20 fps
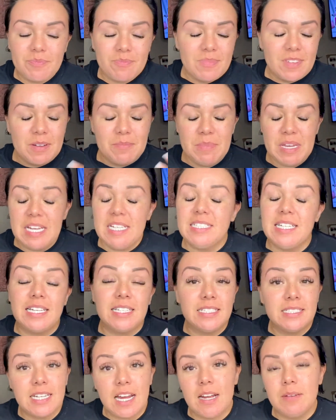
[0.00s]
me taking the
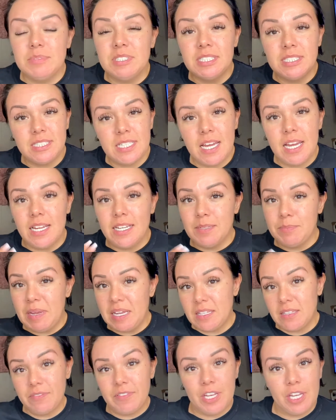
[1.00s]
time to sit and make
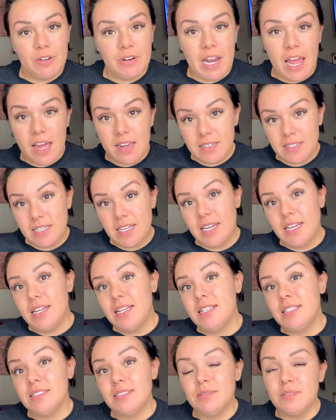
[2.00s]
the video and edit it
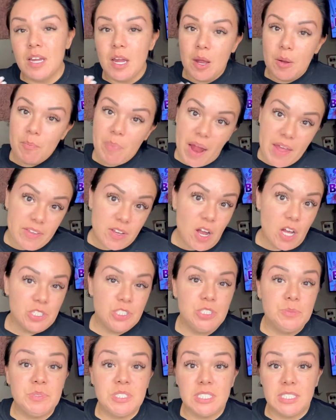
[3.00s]
and buy the
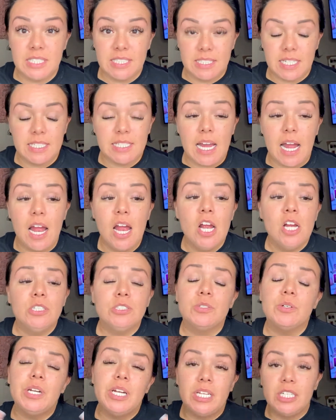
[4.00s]
costumes and things like that. So
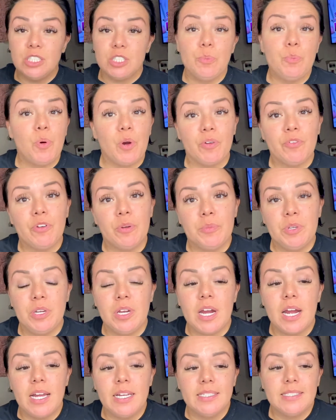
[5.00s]
any support from you
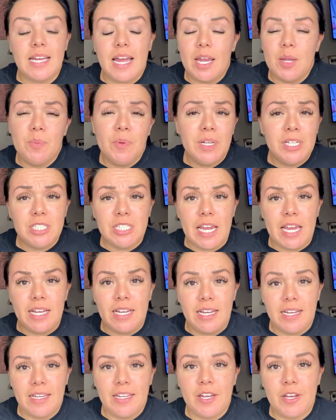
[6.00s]
guys, I appreciate
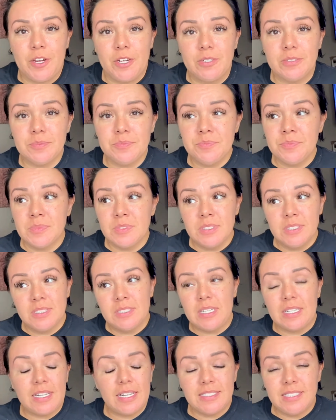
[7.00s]
it, you know.
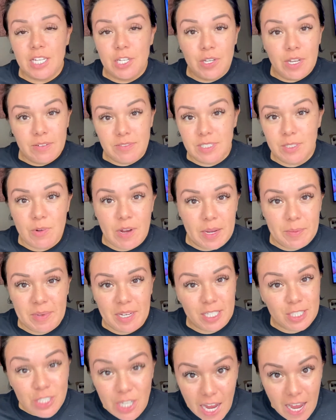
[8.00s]
I'm not saying you have to write me a
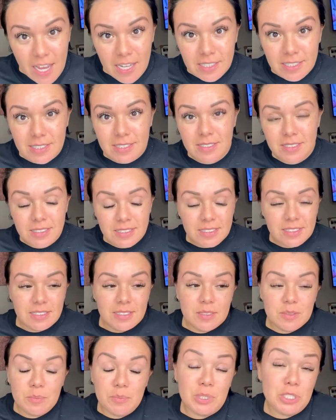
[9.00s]
check,
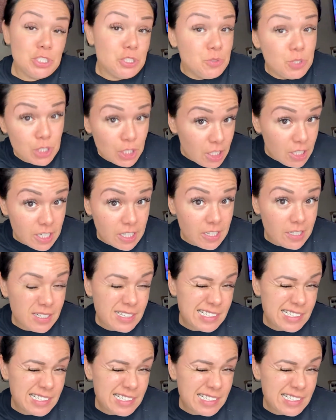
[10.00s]
but you could.